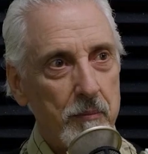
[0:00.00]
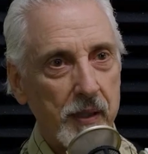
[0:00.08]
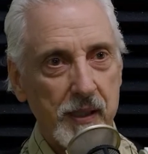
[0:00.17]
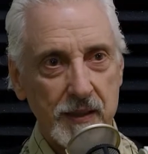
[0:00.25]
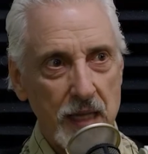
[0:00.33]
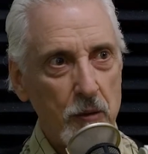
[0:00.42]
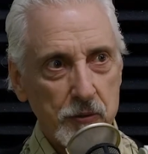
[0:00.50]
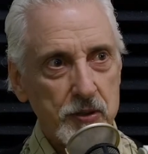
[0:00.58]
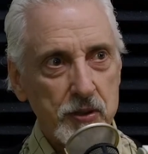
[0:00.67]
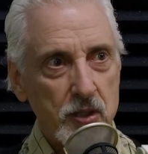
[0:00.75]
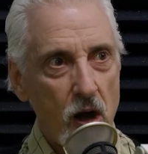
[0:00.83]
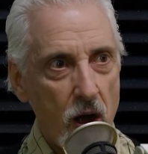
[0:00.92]
because I was
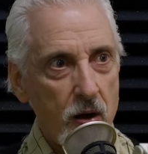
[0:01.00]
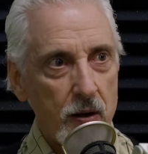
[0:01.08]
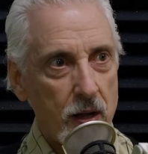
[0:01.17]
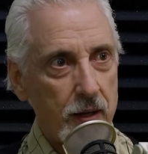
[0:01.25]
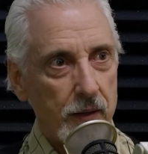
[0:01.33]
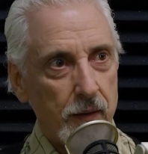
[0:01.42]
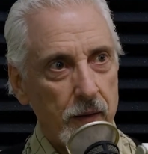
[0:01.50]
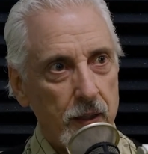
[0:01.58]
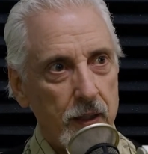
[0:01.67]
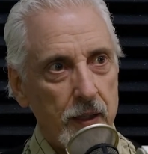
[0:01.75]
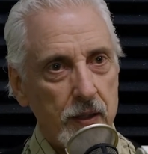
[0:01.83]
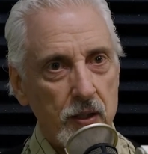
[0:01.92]
just hard on her.
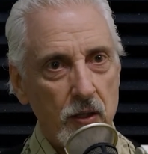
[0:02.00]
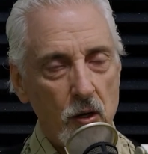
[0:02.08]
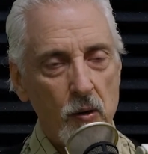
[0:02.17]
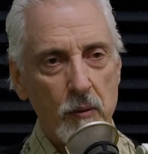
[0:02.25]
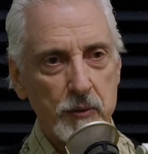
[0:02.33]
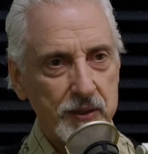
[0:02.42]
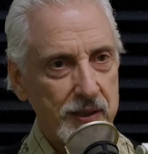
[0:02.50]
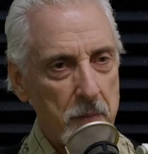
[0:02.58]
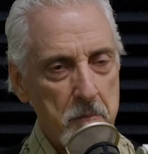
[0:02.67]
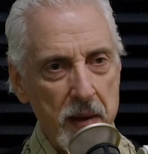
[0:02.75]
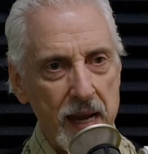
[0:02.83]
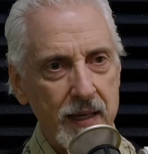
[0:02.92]
Uh-huh. You know, I was
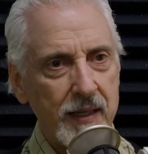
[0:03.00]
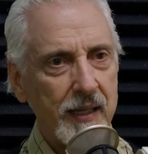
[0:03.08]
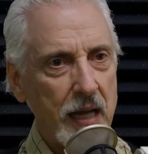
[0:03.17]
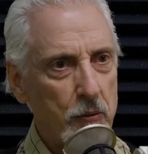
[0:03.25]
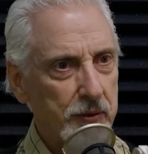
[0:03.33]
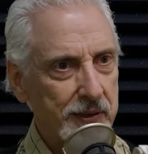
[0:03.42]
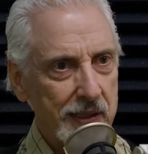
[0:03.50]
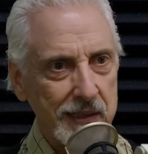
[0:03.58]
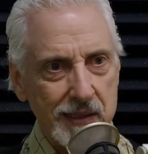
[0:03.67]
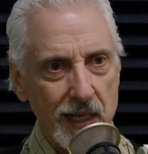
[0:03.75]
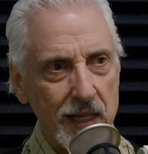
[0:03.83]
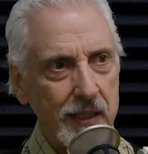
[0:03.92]
demanding, I was
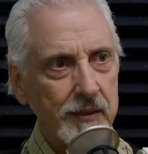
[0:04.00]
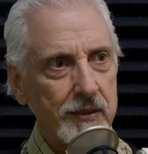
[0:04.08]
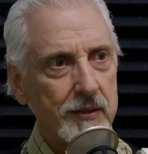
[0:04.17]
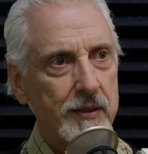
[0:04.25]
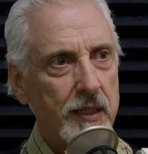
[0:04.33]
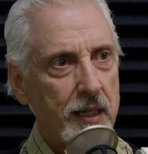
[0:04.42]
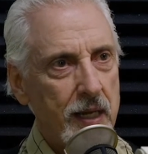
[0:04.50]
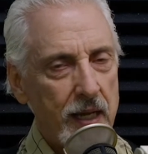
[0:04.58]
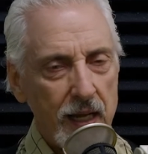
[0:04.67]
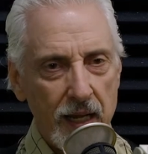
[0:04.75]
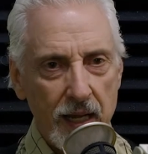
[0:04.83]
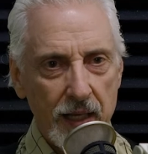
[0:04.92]
intense
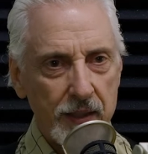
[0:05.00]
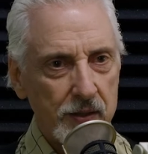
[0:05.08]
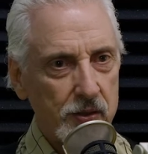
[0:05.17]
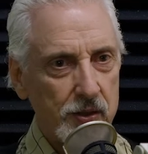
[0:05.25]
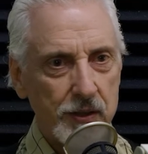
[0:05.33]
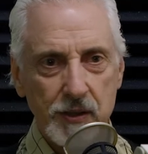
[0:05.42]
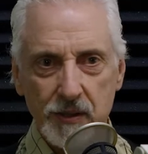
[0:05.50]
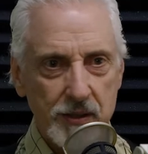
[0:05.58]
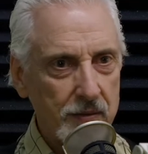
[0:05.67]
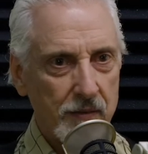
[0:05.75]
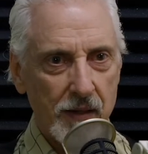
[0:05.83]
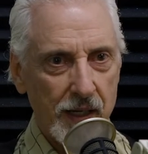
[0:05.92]
and she
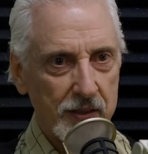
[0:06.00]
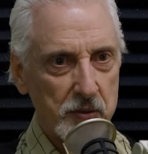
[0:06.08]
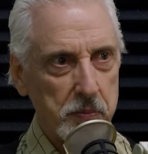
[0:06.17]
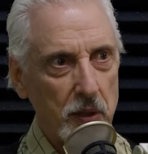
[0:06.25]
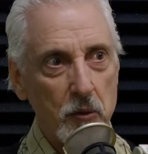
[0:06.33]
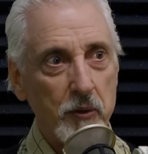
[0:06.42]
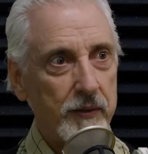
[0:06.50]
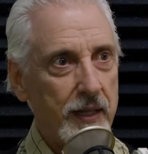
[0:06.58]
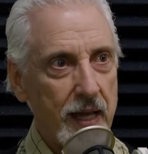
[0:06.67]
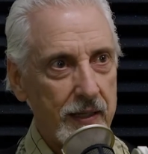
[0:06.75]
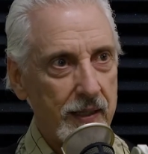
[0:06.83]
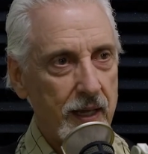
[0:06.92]
just exploded
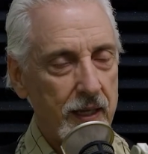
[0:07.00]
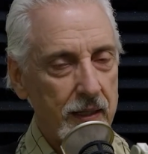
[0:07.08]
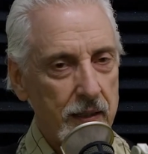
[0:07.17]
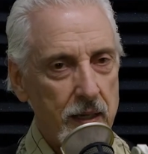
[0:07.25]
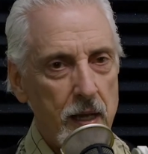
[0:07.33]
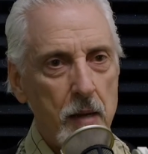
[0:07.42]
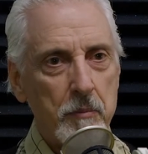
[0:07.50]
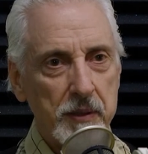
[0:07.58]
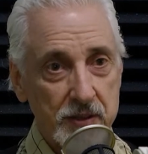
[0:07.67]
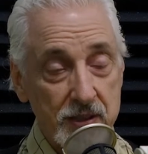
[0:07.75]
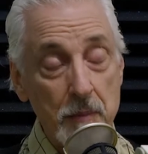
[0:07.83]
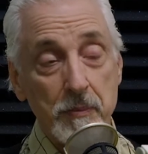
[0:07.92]
that day.
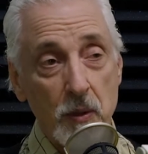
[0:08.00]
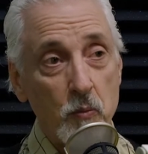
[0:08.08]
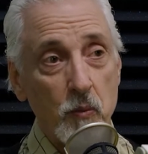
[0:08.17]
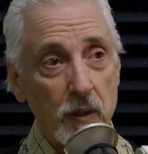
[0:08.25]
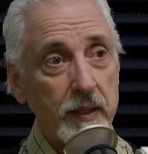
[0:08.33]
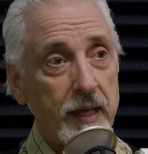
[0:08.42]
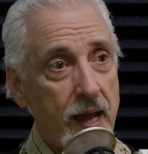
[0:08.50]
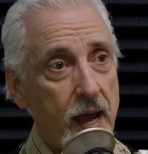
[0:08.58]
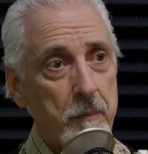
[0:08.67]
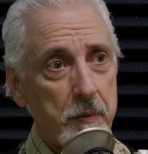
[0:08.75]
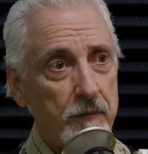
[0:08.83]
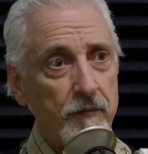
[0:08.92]
But something really
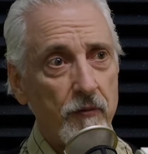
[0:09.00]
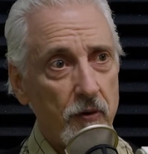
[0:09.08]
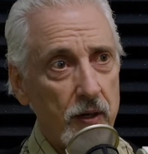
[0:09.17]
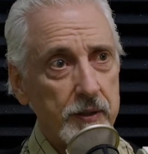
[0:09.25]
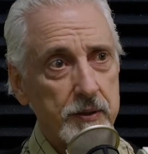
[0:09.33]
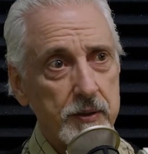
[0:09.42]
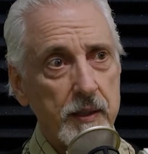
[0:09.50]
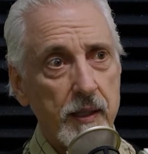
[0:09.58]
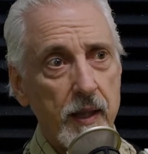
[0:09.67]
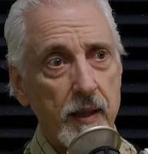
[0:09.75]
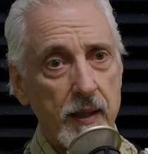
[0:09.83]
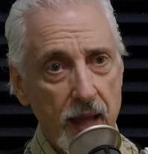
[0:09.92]
happened for us
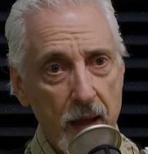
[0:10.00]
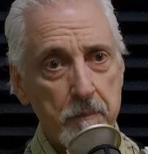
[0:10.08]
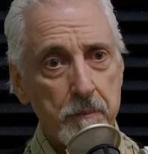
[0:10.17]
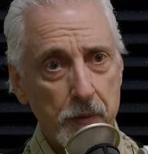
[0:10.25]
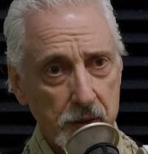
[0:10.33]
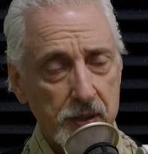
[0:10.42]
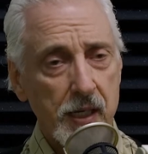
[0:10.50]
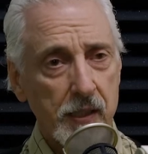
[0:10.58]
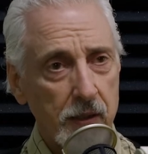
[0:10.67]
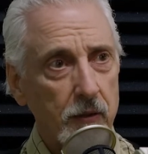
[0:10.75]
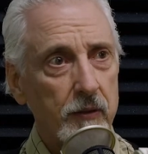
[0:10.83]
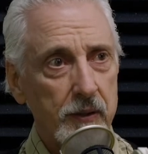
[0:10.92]
that mm.
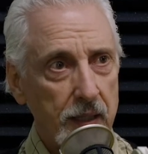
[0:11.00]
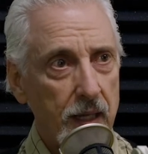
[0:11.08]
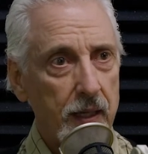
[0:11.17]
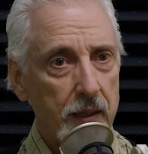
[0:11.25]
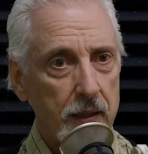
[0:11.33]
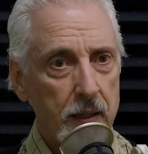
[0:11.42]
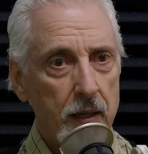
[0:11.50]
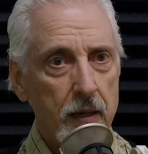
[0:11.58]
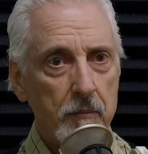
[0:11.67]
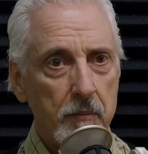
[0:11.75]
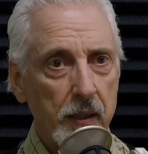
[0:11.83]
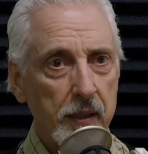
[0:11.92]
particular day
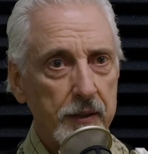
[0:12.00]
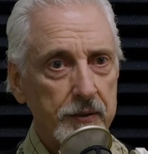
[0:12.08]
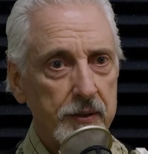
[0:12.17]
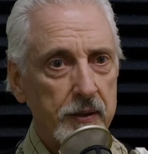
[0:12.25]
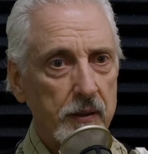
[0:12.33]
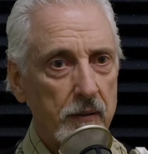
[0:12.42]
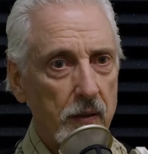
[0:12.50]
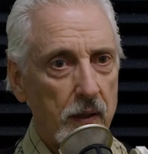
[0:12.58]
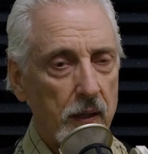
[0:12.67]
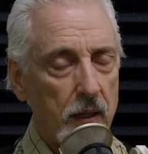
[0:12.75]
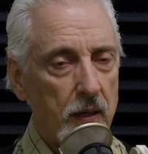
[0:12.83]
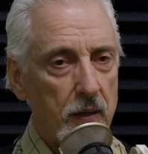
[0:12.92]
because uh,
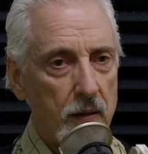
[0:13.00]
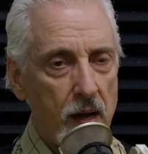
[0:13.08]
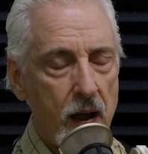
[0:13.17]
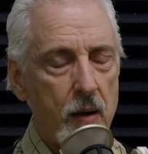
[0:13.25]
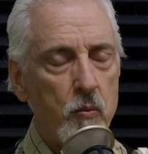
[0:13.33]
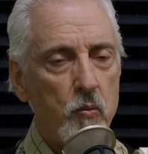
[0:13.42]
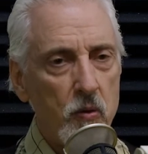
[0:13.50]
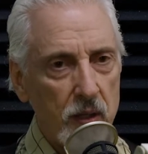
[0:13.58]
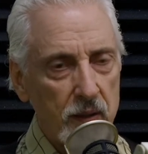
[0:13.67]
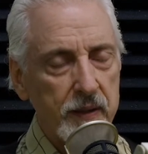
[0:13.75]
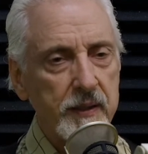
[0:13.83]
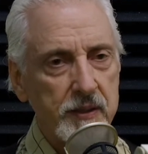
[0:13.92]
I
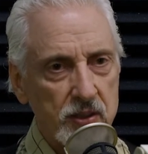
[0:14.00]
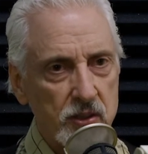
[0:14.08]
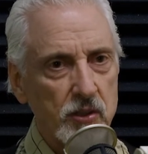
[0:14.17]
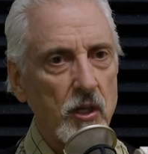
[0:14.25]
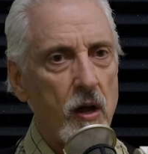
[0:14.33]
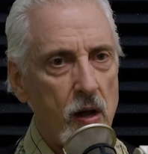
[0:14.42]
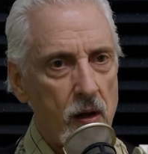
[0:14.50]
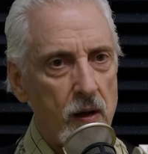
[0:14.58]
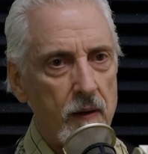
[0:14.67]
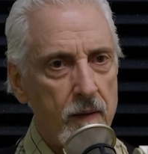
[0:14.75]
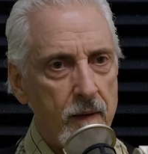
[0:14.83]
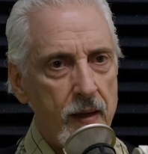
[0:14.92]
really
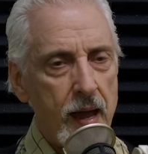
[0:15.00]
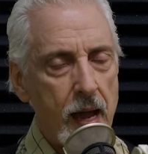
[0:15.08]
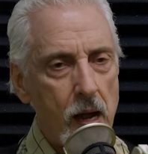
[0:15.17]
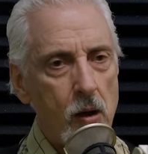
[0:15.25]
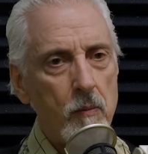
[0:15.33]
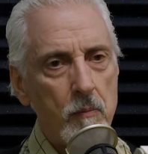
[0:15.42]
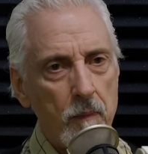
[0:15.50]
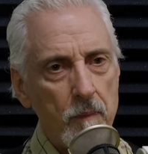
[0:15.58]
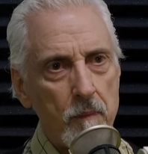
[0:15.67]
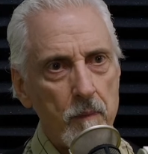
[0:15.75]
saw how